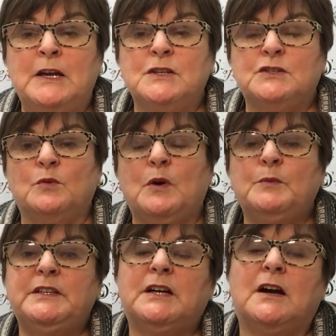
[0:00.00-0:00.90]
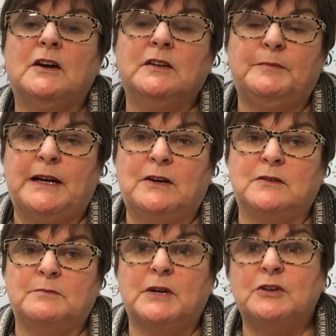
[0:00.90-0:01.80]
So when we talk
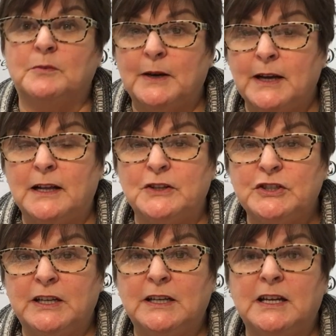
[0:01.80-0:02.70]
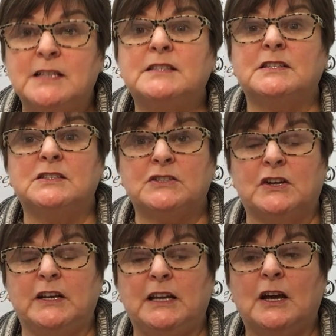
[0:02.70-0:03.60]
about microbiology, it's the
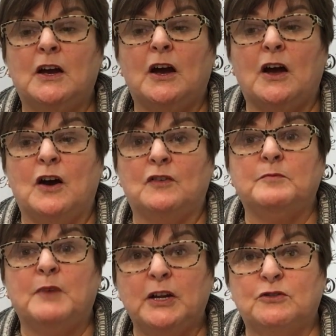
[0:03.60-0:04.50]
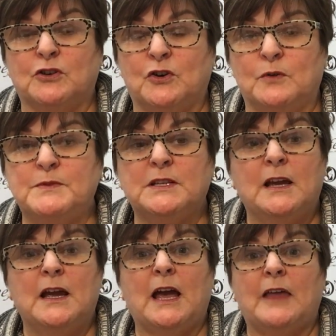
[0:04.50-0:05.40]
study of microbes
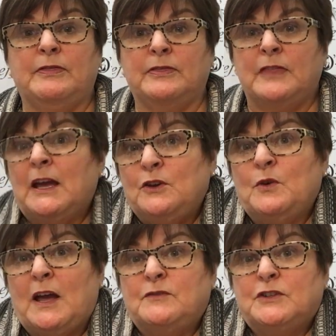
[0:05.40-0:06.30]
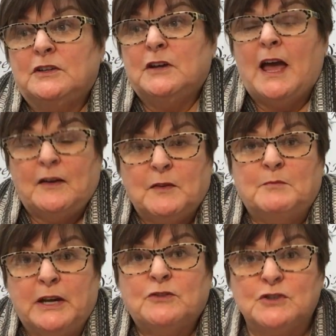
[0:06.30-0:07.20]
that you have to have a
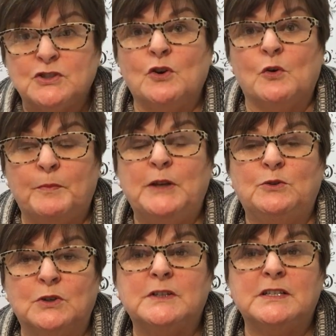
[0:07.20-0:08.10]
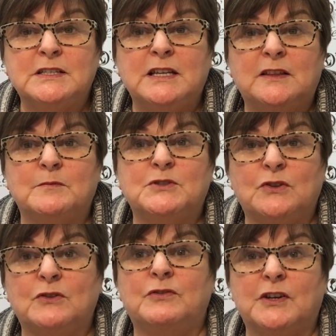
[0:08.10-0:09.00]
microscope in order to see them. So
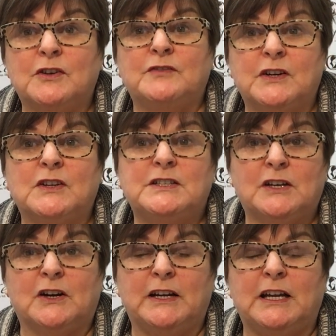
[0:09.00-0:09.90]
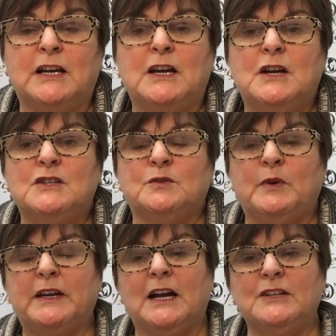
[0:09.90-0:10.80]
they're very, very tiny. So we
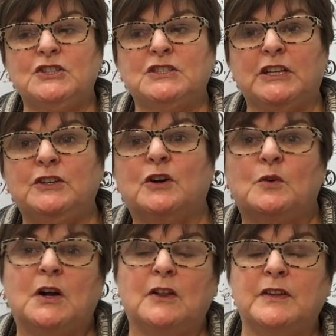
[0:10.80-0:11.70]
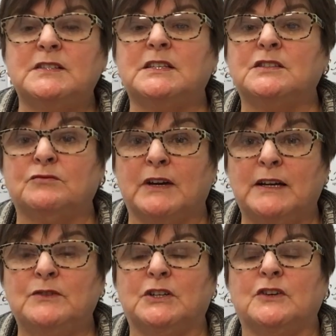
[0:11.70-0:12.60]
consciously know all this is
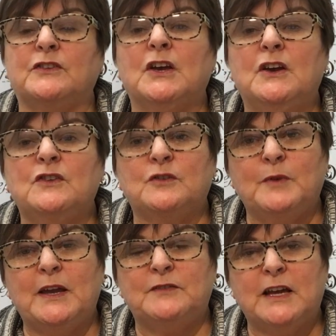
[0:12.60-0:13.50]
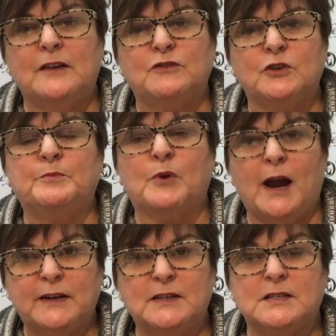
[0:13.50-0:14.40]
around us. So we have to have good
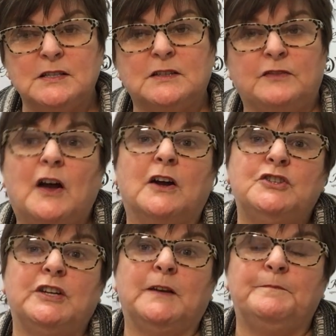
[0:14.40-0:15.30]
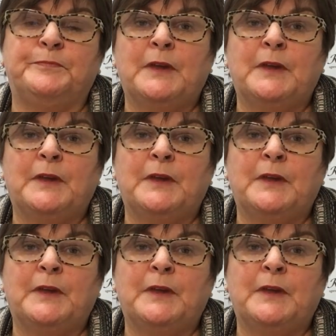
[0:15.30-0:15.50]
practices of hygiene.